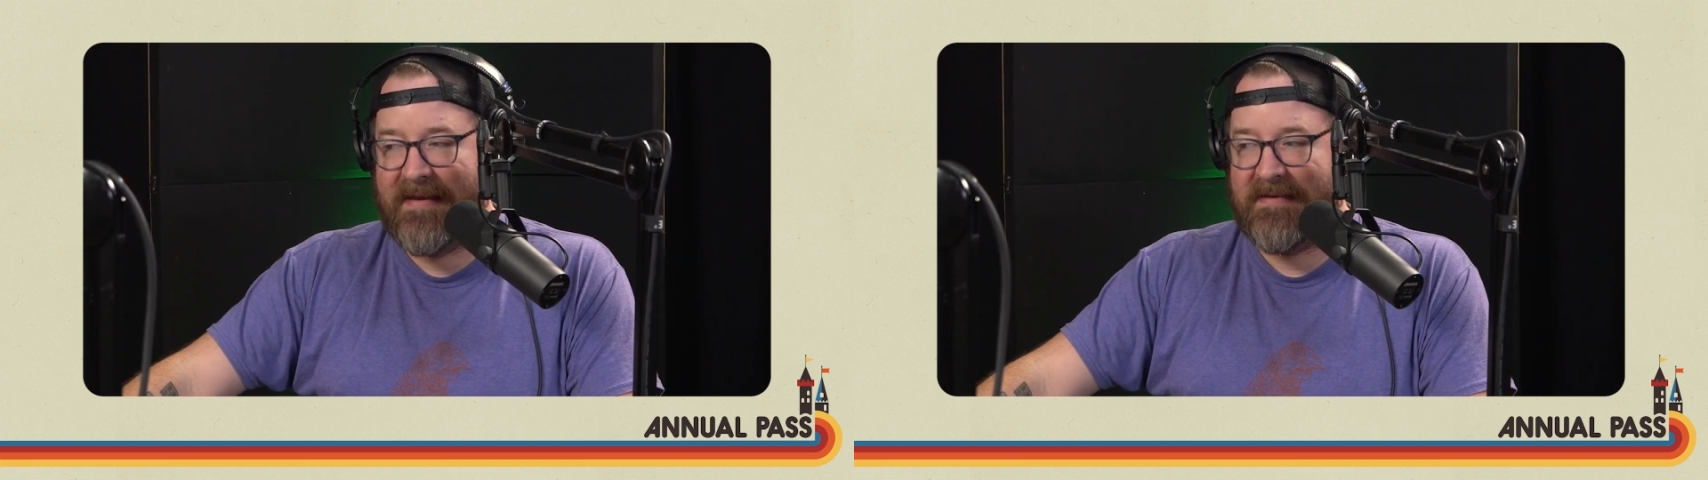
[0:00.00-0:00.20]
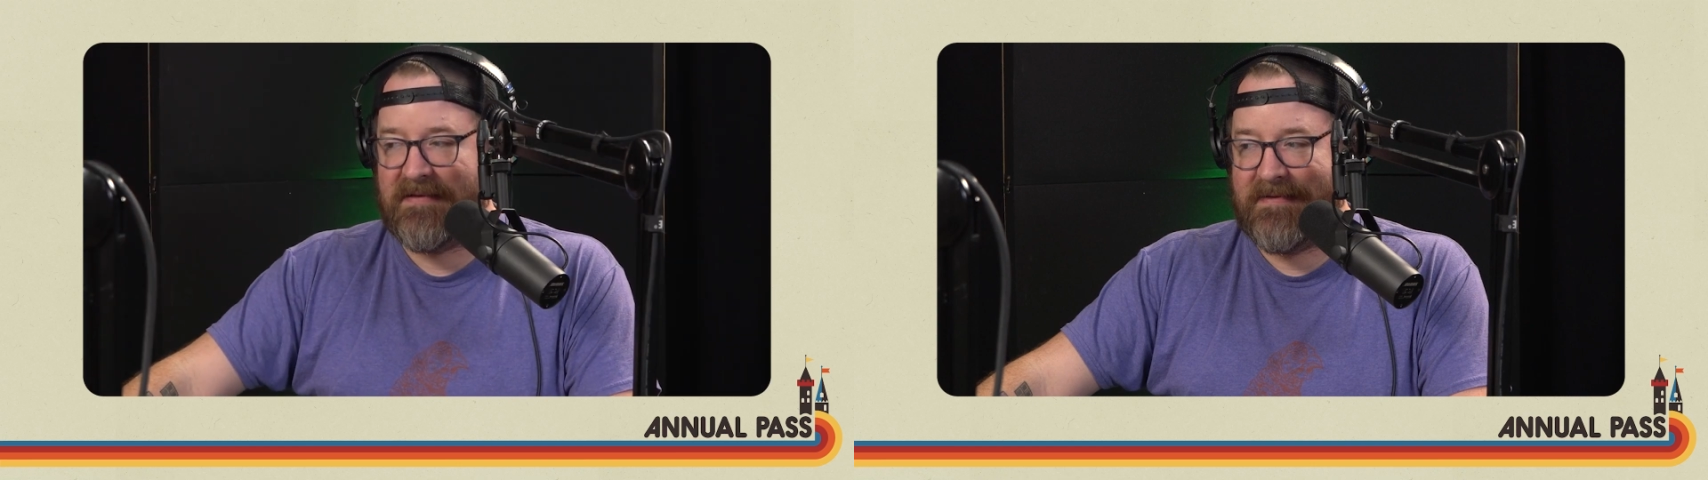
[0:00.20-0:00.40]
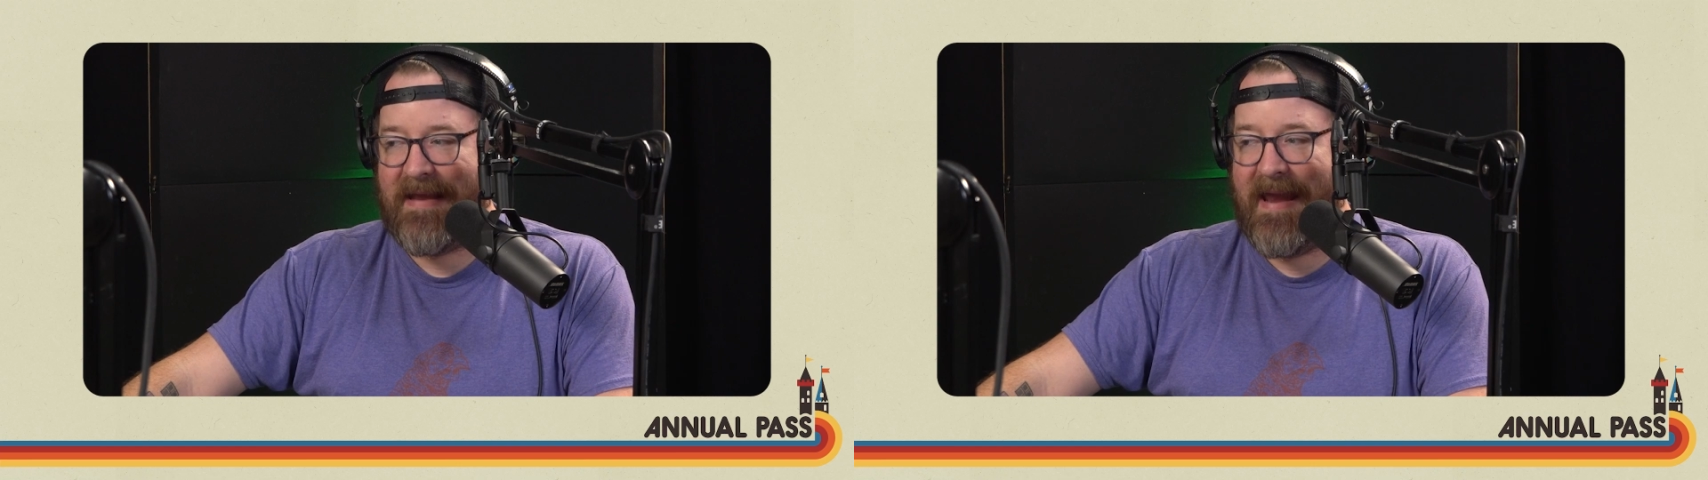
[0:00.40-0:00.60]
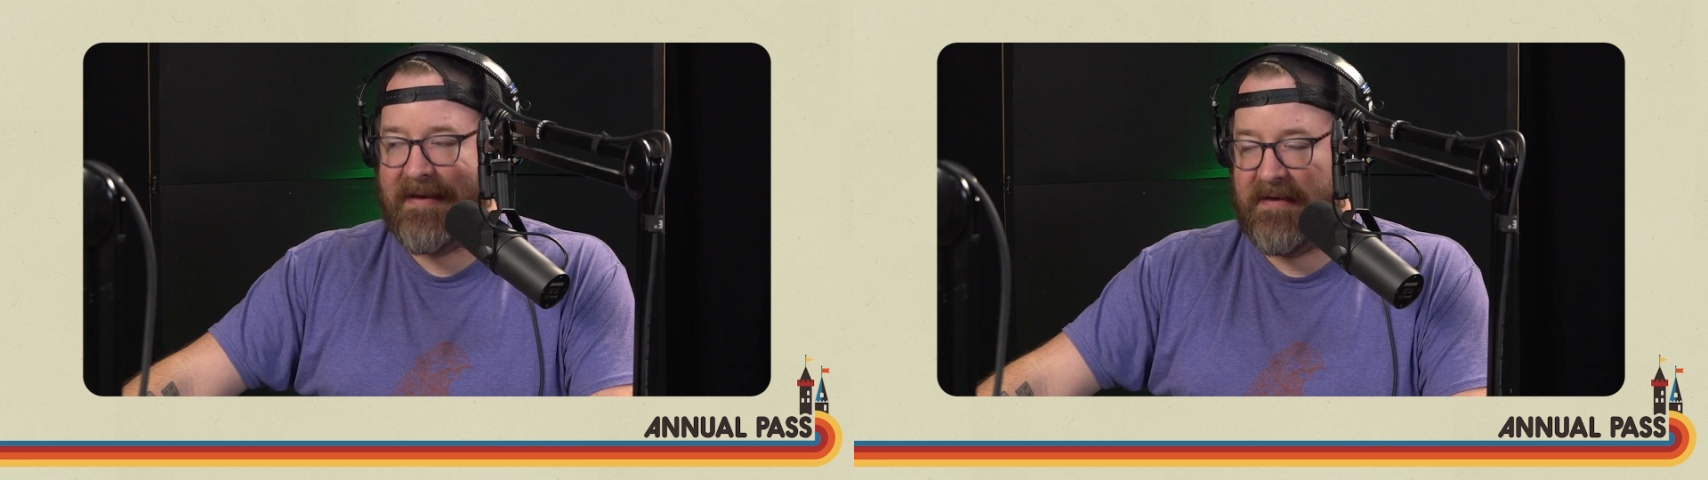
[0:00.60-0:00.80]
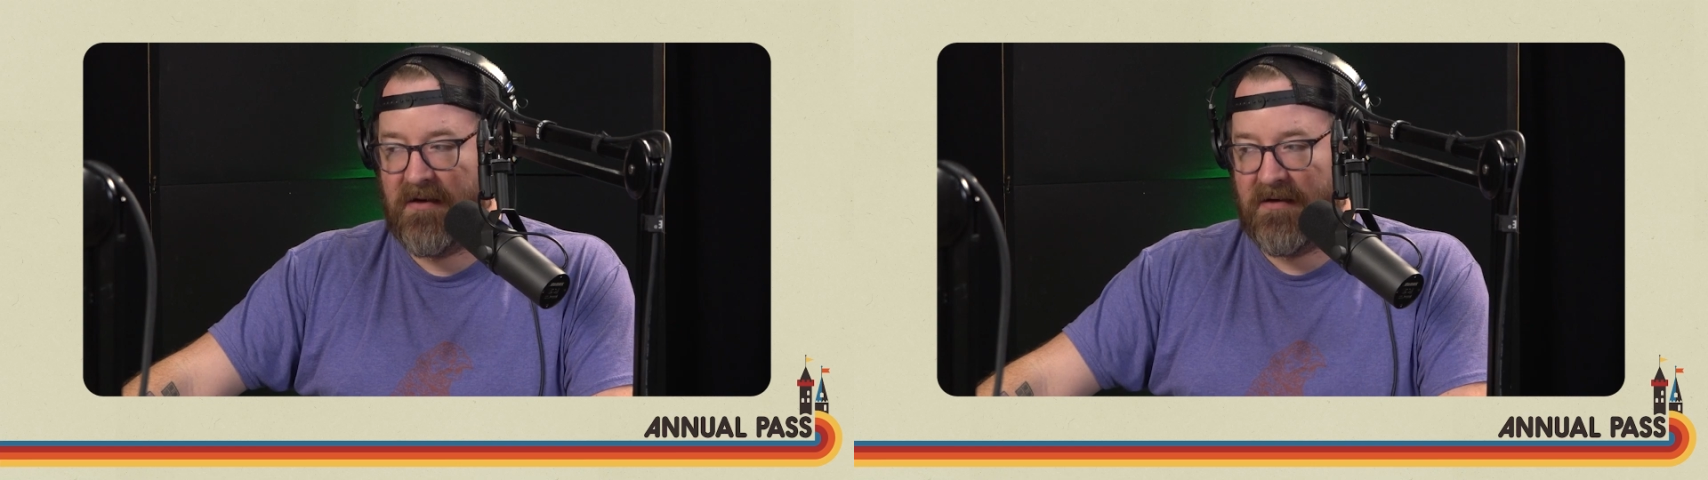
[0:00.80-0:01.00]
is
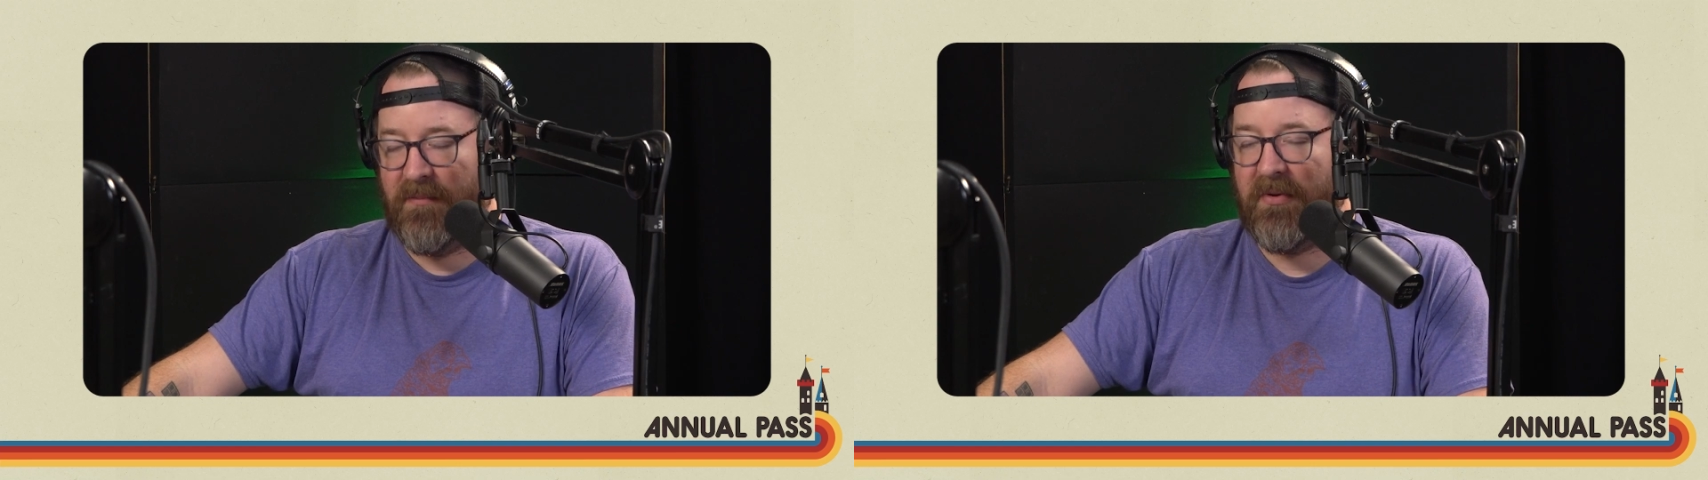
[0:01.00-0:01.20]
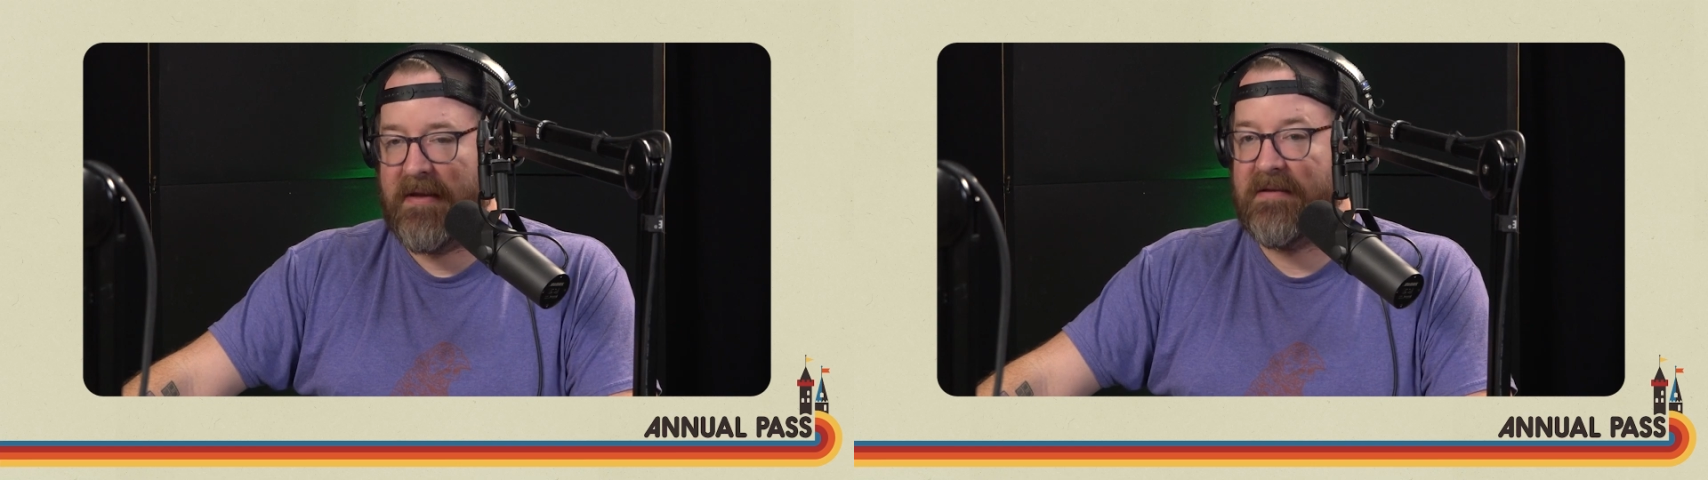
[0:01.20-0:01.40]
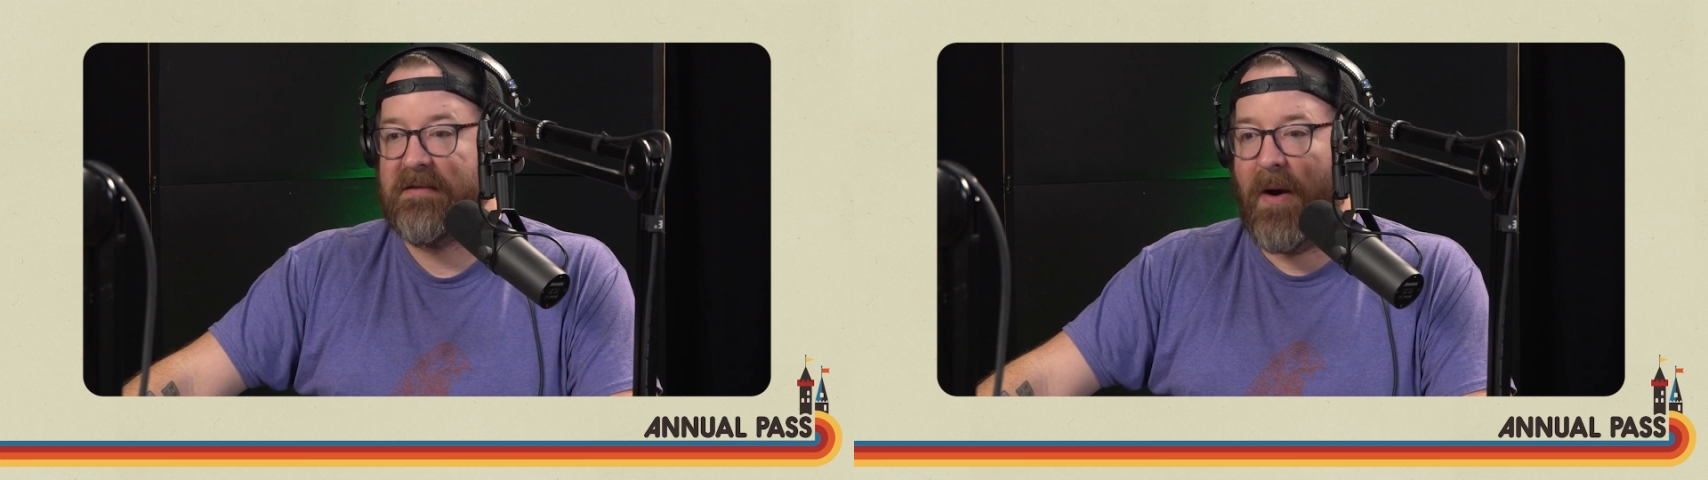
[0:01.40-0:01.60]
dang near complete.